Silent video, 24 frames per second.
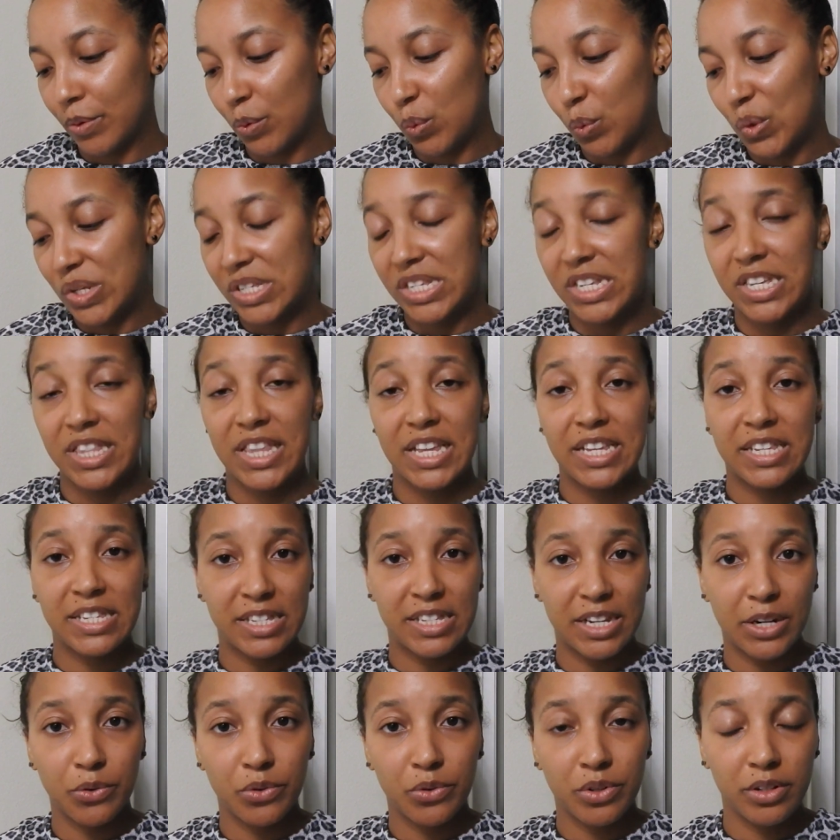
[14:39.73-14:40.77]
we see that
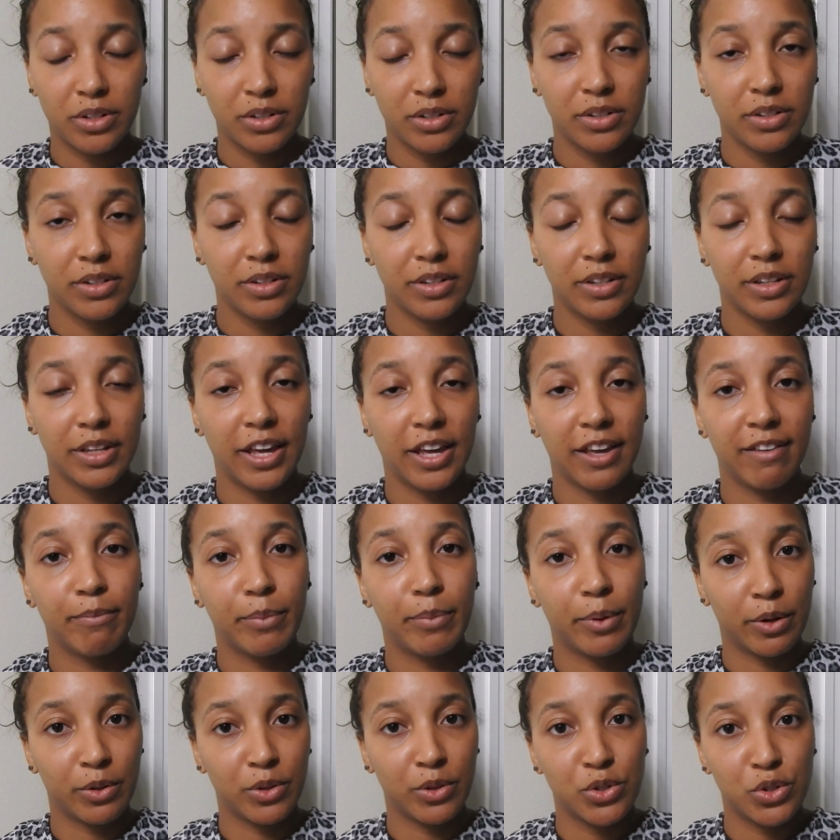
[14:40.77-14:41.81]
Sarah gave
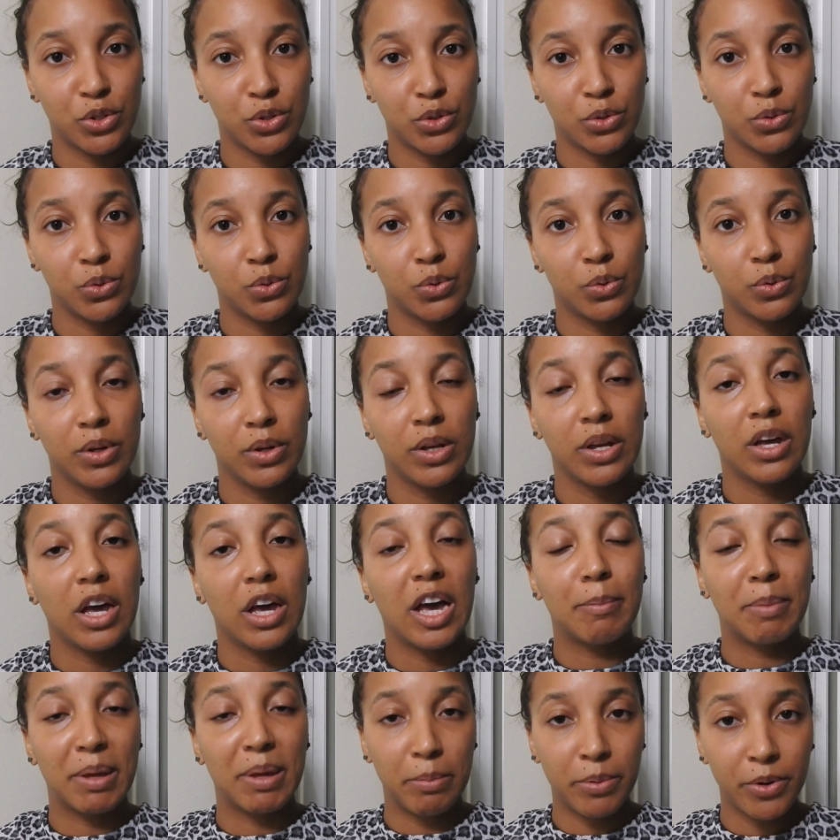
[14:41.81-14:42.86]
birth to
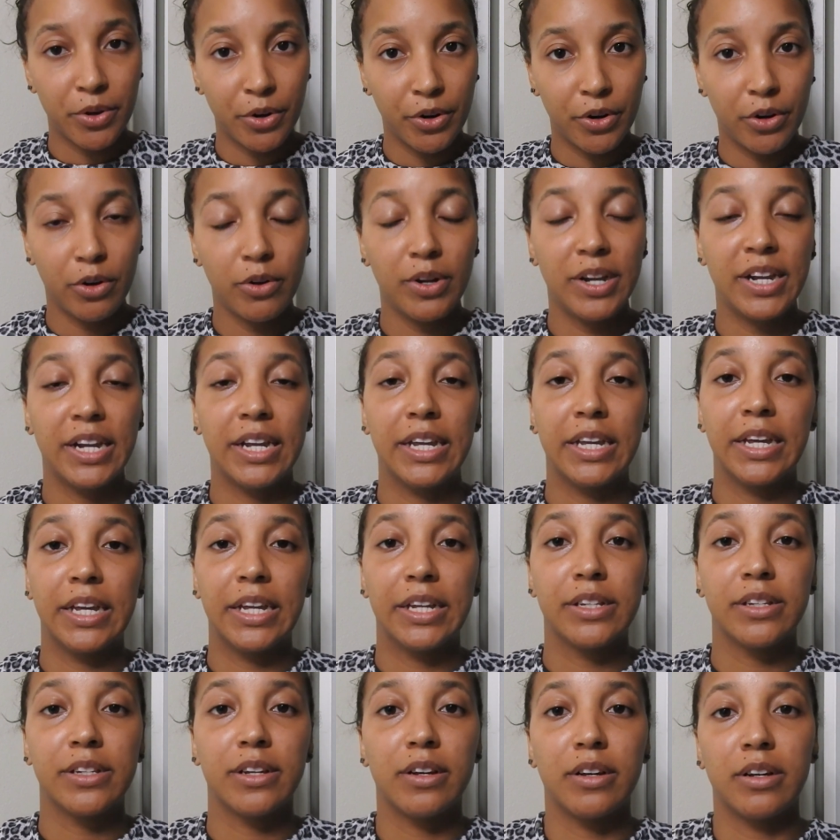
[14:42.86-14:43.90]
a baby girl,
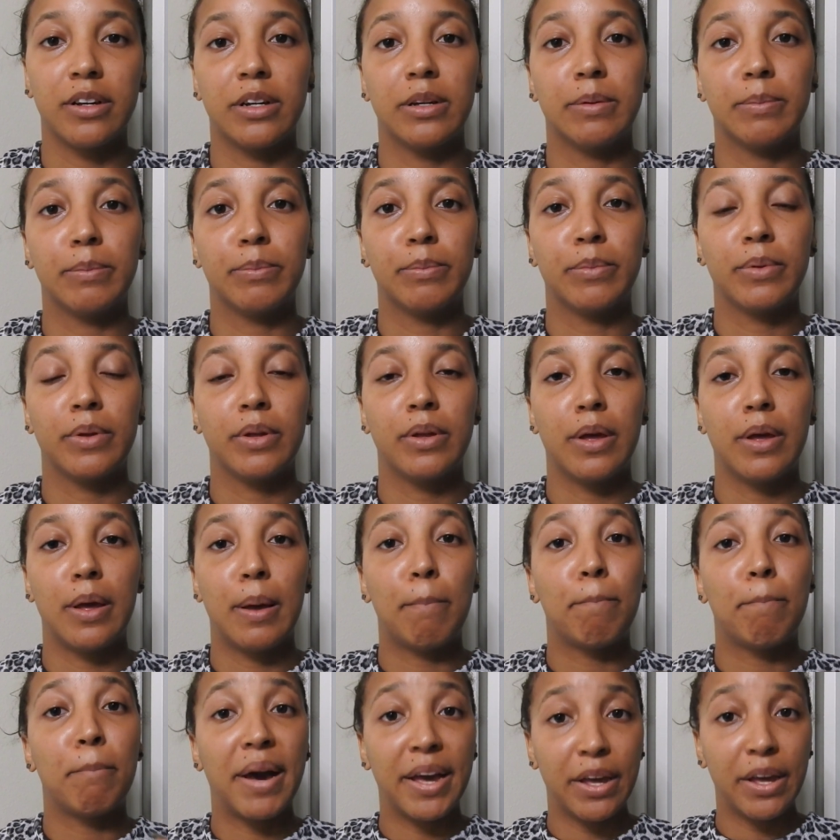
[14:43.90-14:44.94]
and
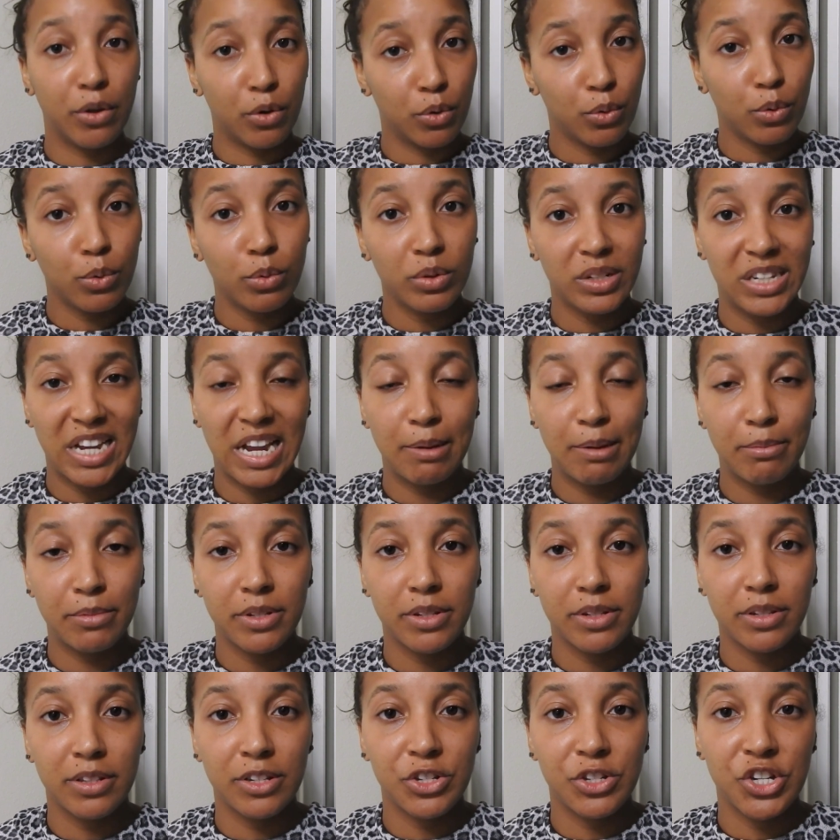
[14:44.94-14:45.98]
Michael
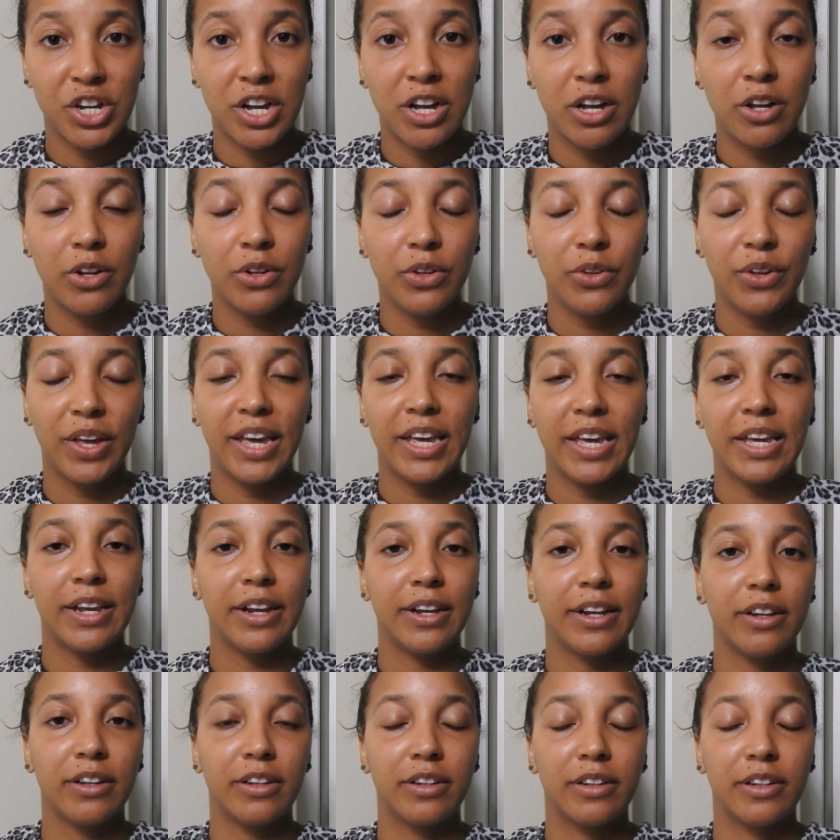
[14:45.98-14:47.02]
named the child, okay?
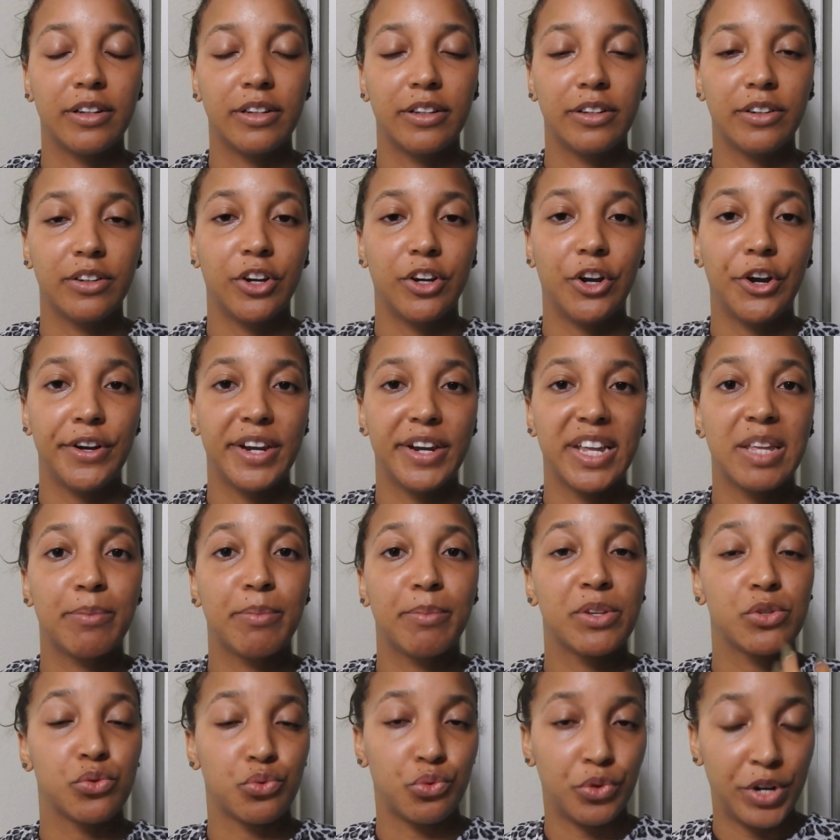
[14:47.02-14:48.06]
Her name
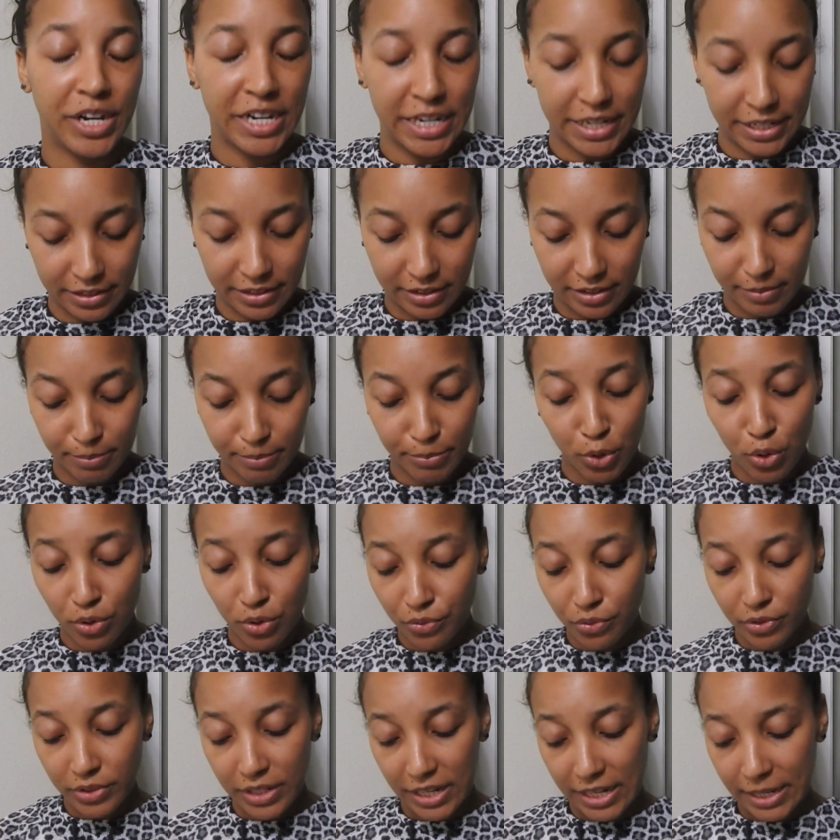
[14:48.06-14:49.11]
is Rain.
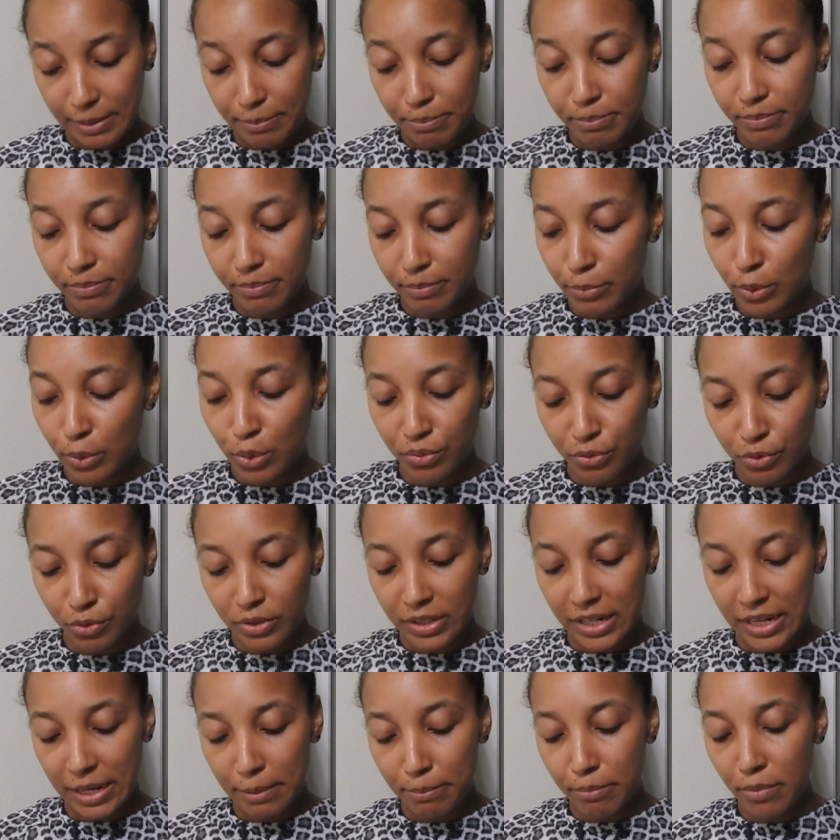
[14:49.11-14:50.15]
Beautiful name,
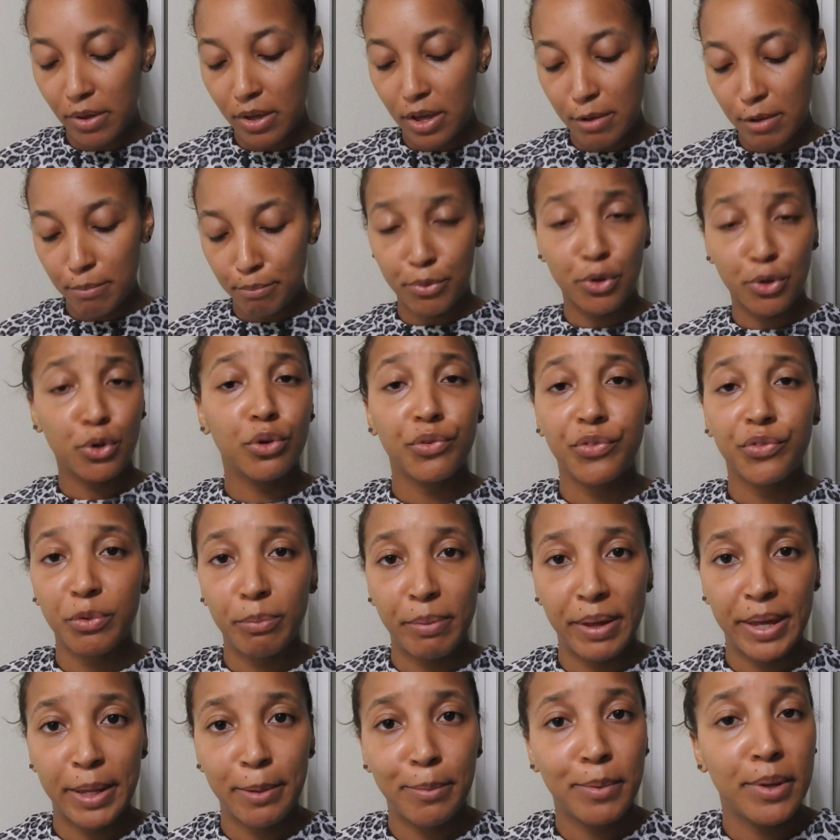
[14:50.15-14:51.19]
beautiful
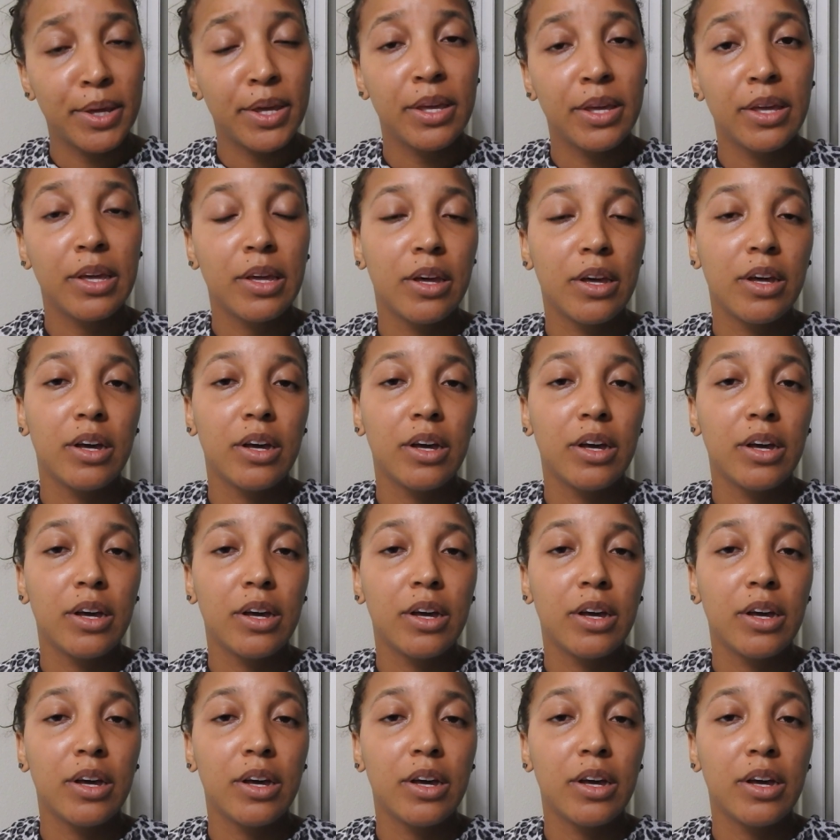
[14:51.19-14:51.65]
baby.